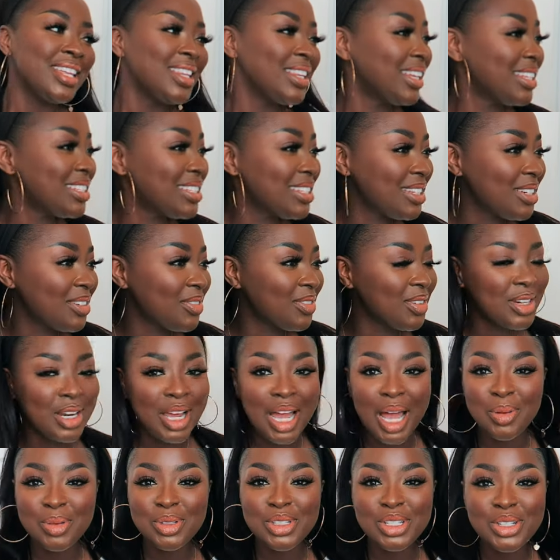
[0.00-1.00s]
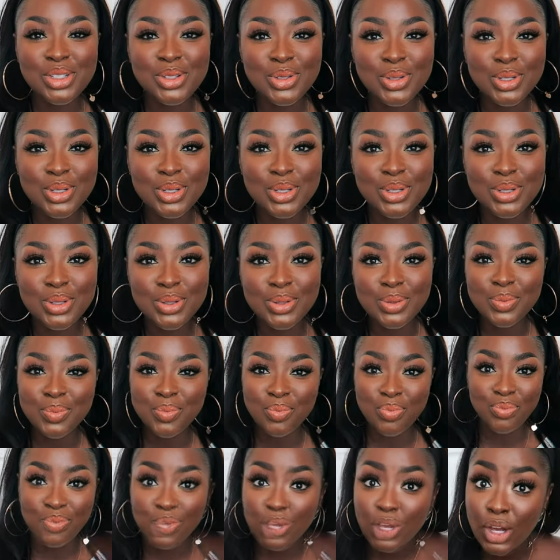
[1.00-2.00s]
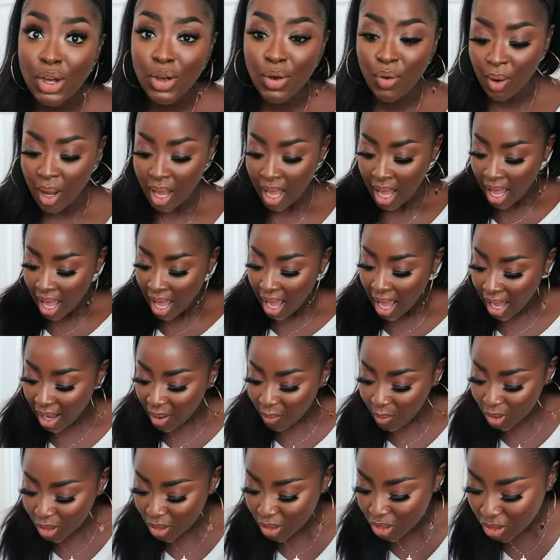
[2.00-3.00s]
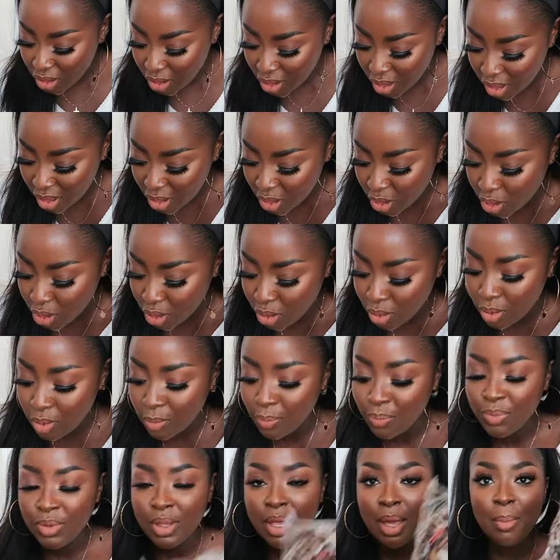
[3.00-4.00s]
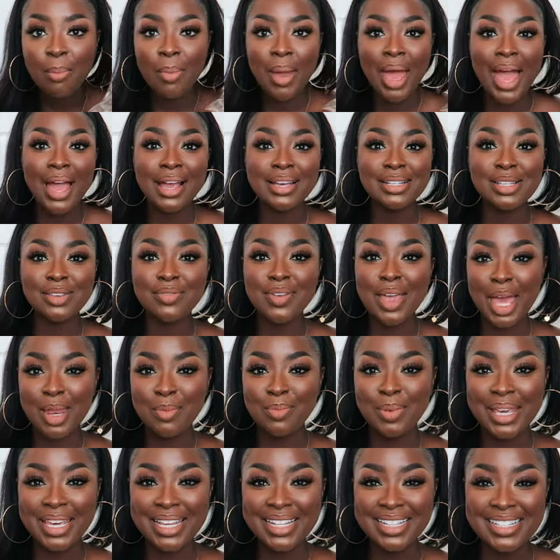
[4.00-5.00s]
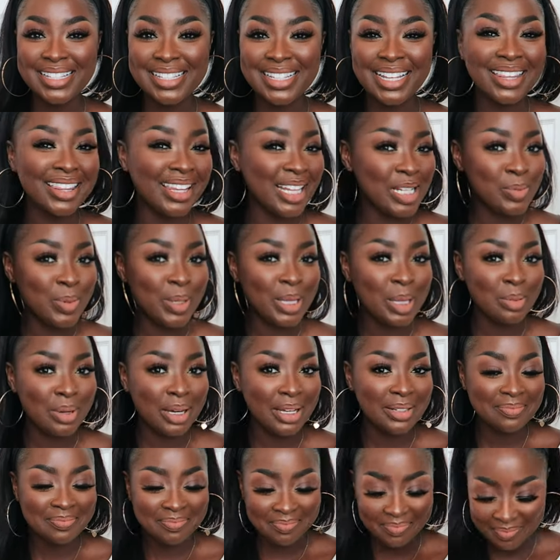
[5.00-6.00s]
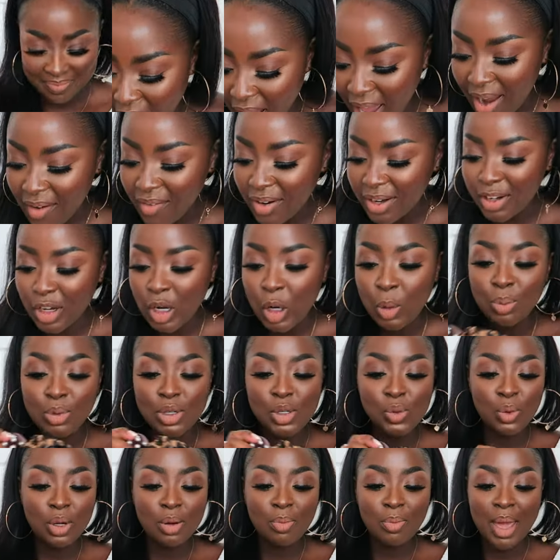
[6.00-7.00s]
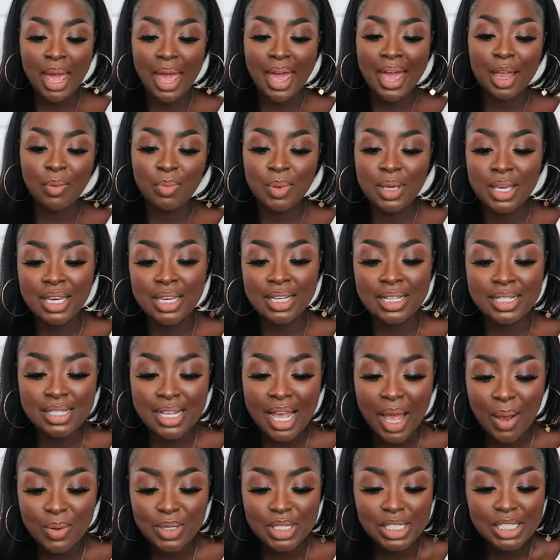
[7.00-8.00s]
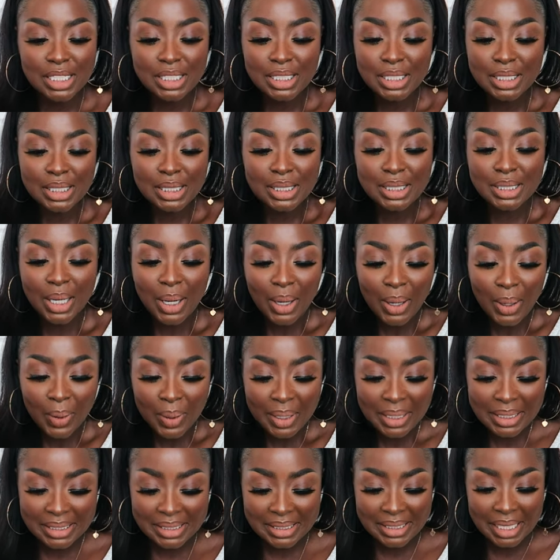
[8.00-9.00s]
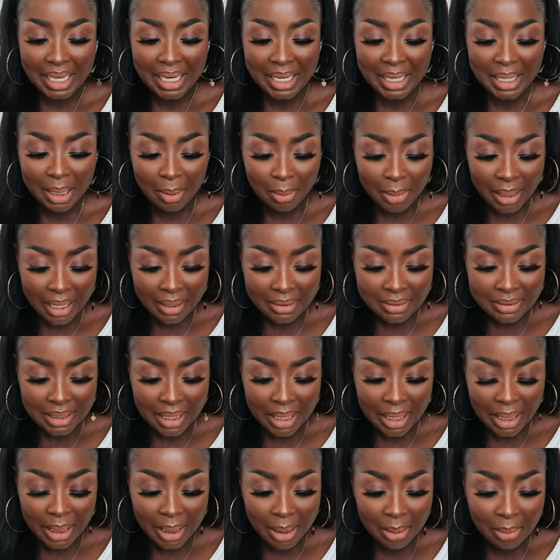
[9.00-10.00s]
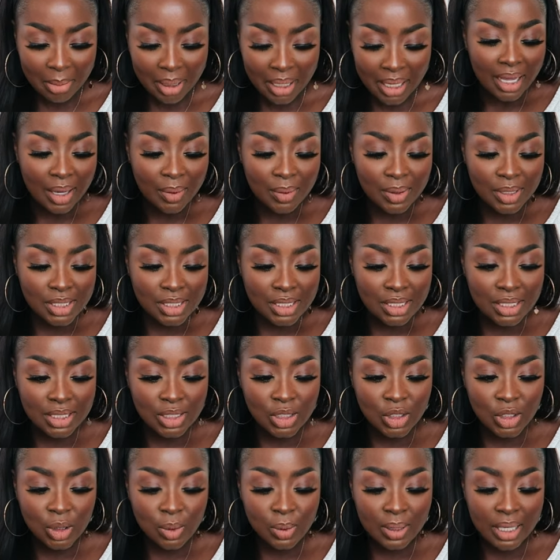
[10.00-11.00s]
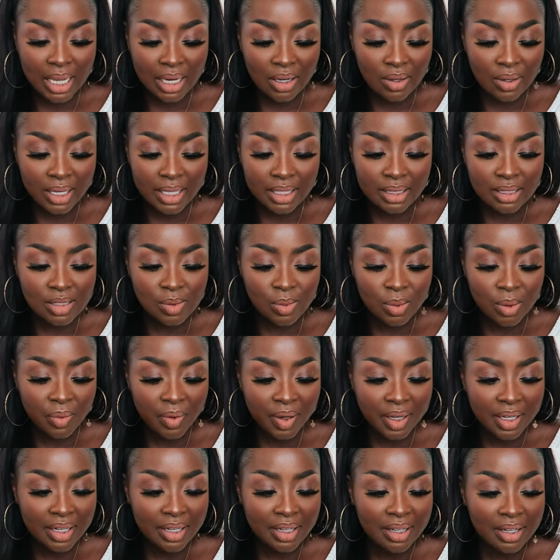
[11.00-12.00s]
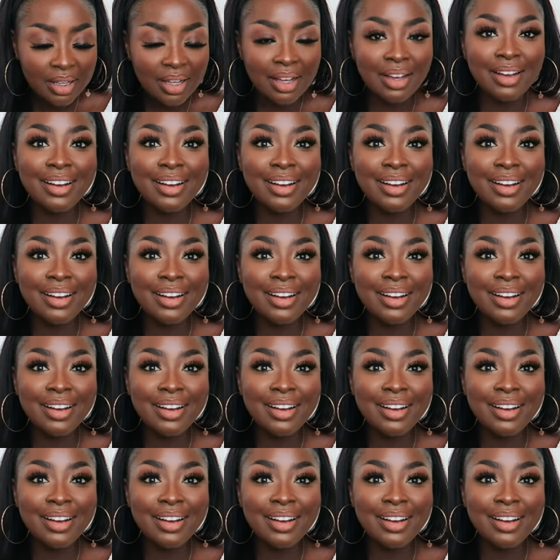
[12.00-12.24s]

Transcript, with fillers: lots of different options you can do. So I want to show you these two packs of headbands. Let's put them on. I already opened one pack because I was just so excited about them. I was just too, I don't like this one already.